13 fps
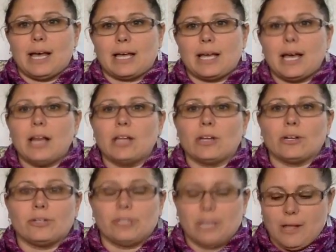
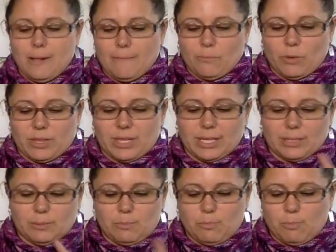colors with
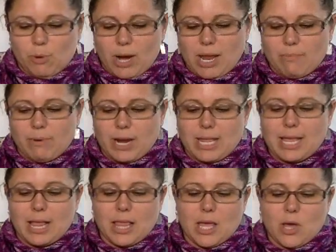this bright, bright
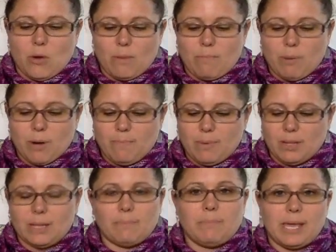yellow and
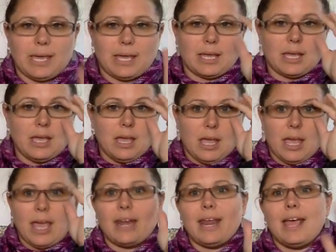purple and pink,
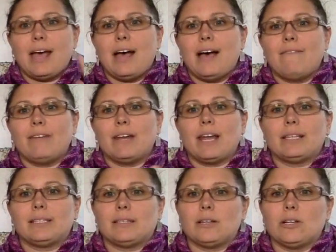and have a
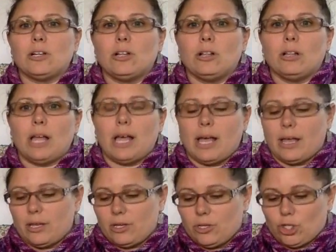nice little
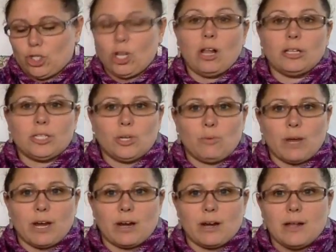shawl to
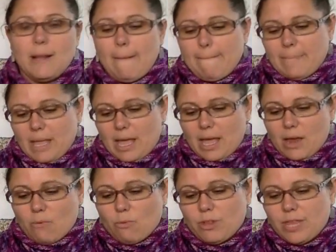wear.
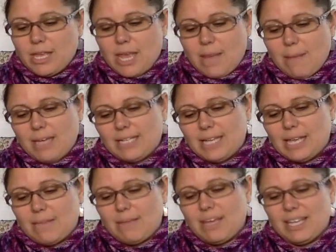And we're thinking about
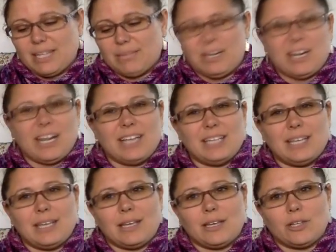taking, my husband and I,
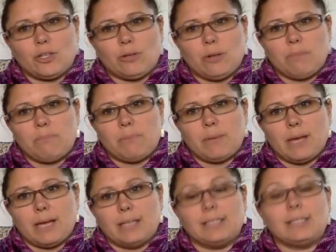taking a trip
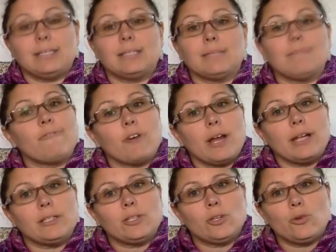to see some
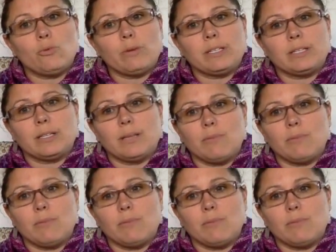friends who recently